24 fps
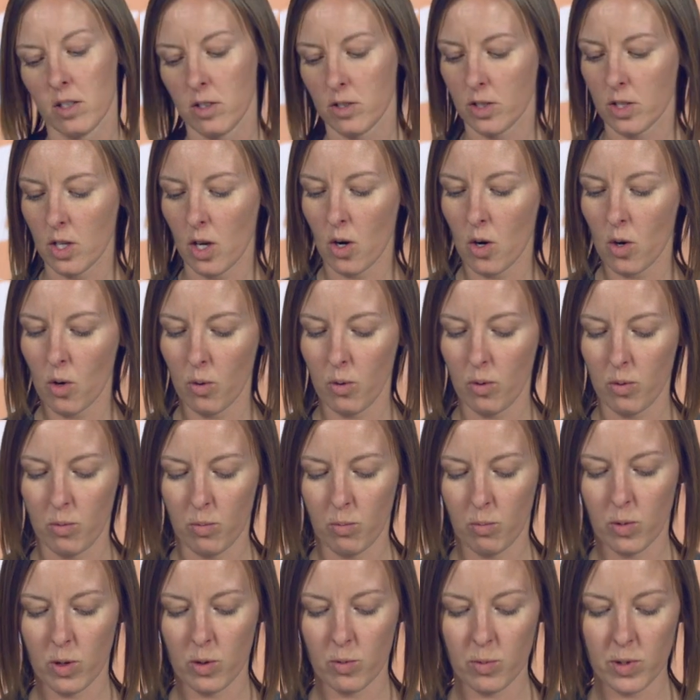So
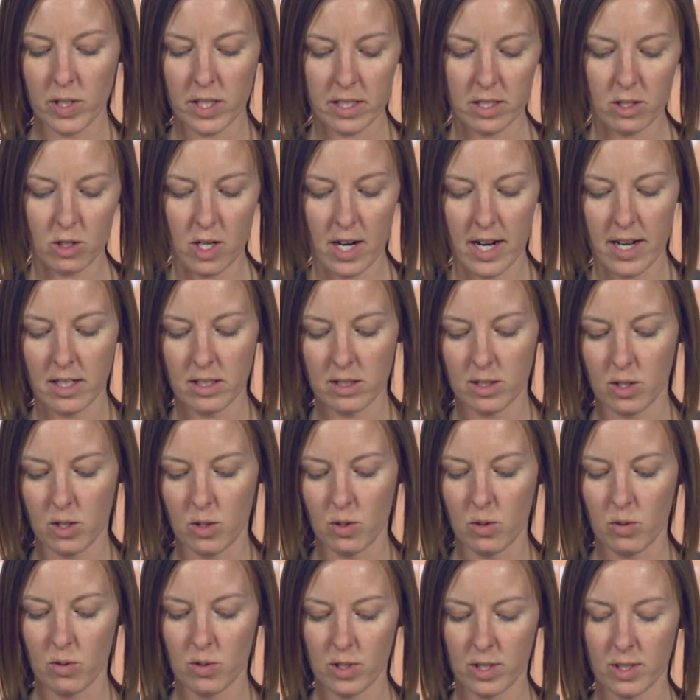we're really trying
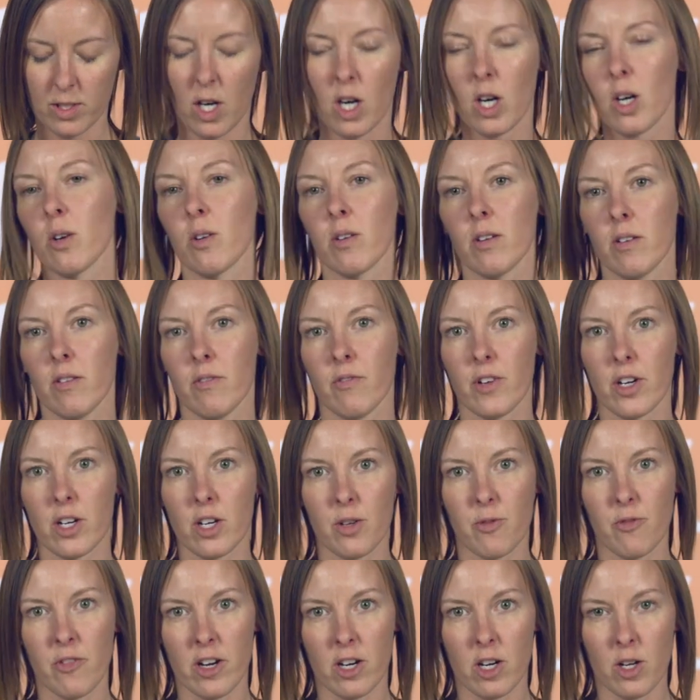to start
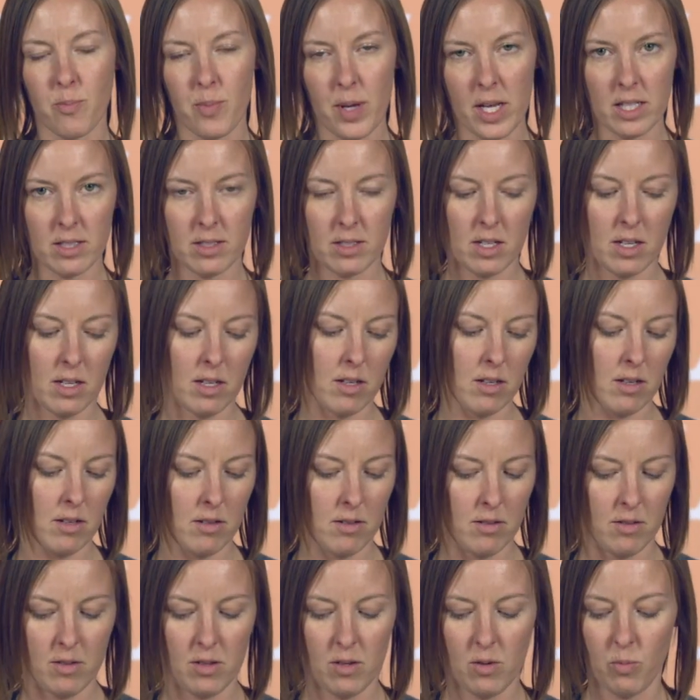very, very basic
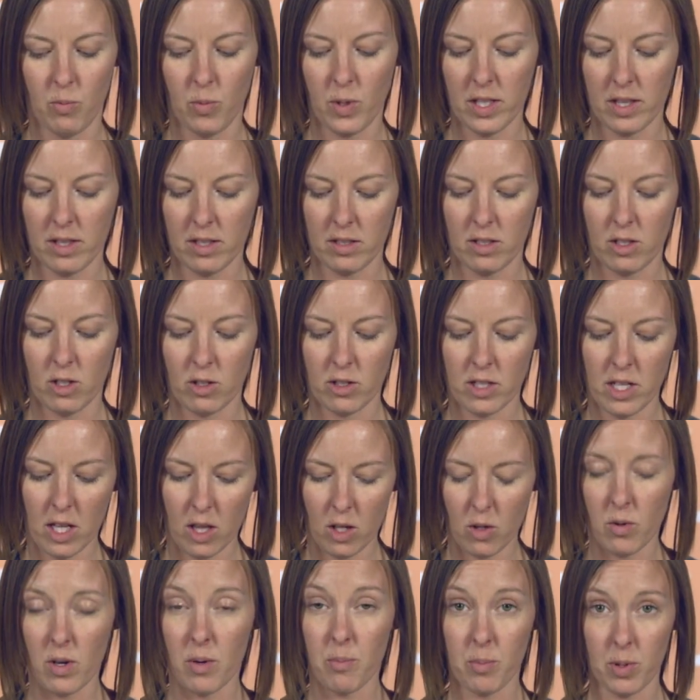with your
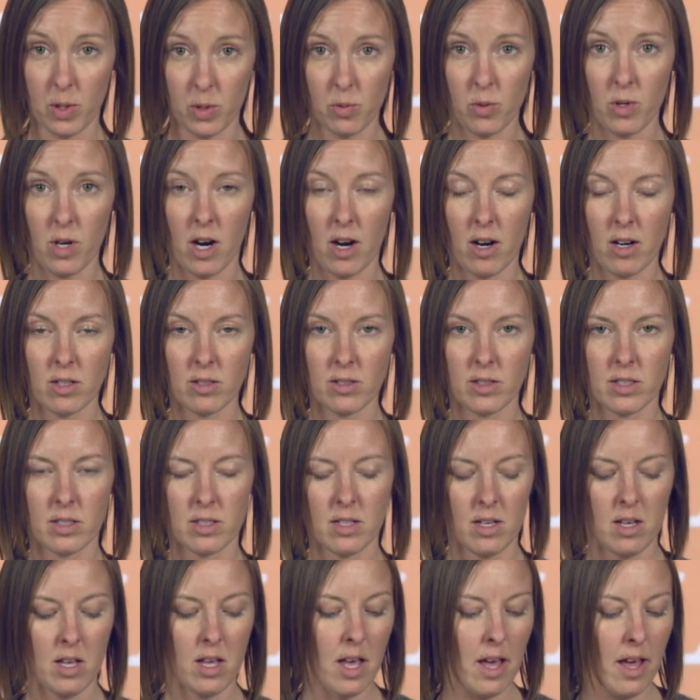yellow and blue cards
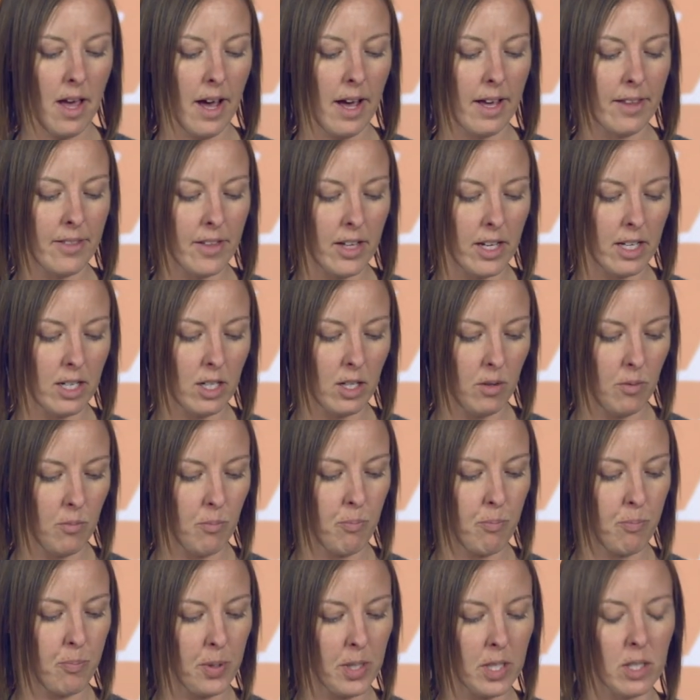and then
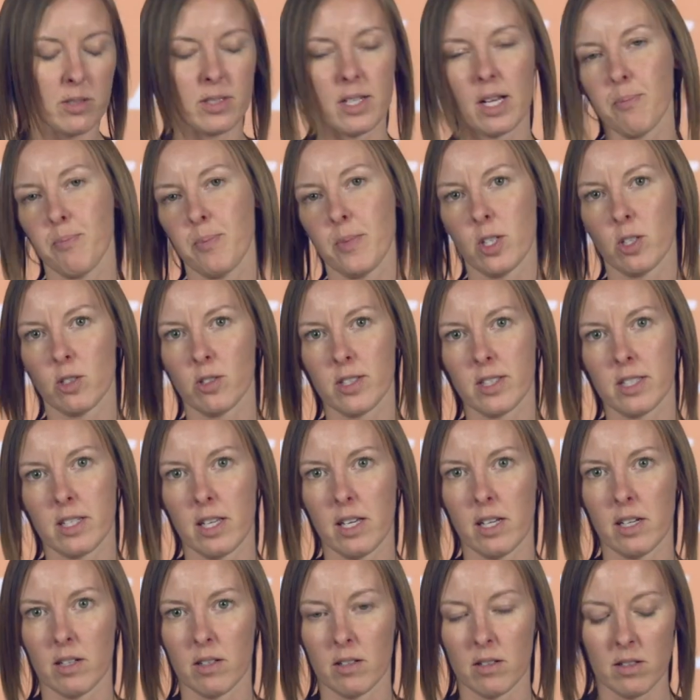build up their
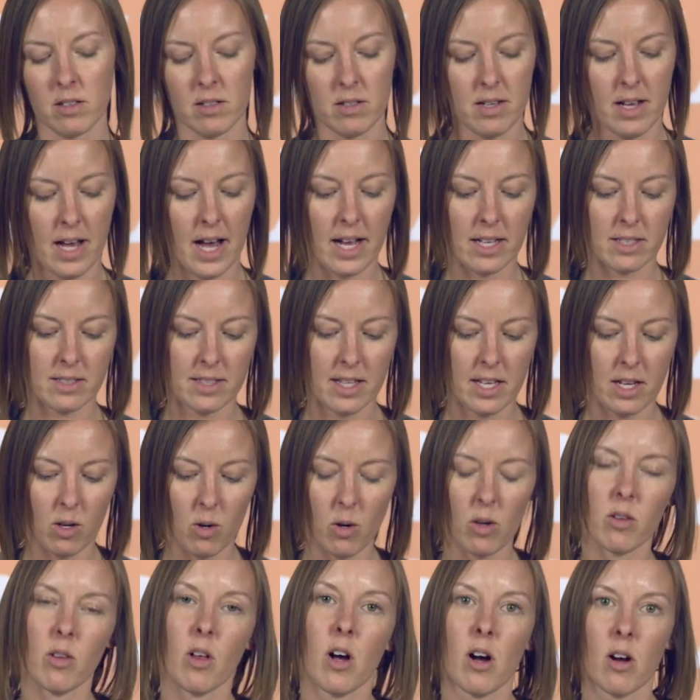skill as they
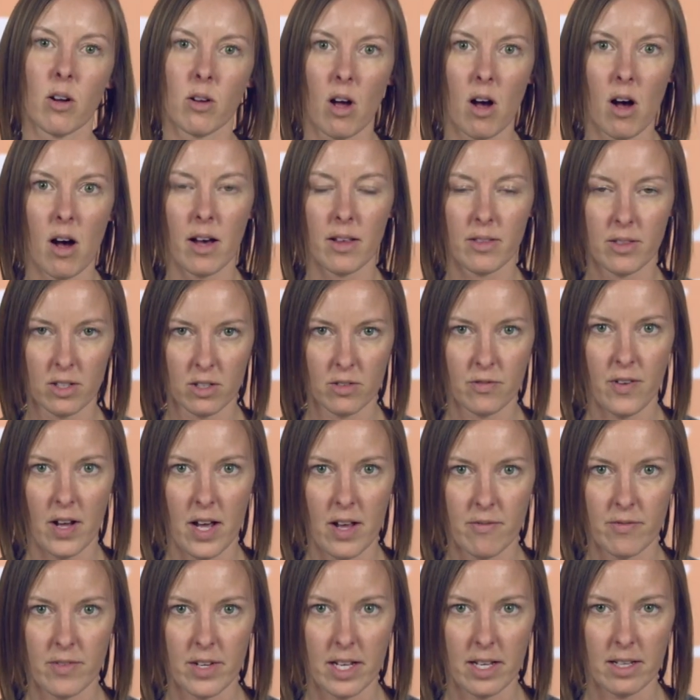go along on their
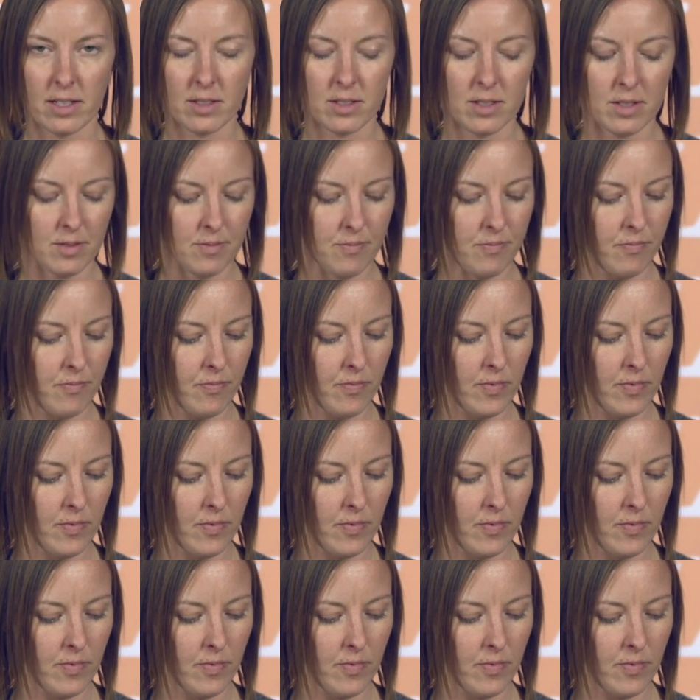5 days.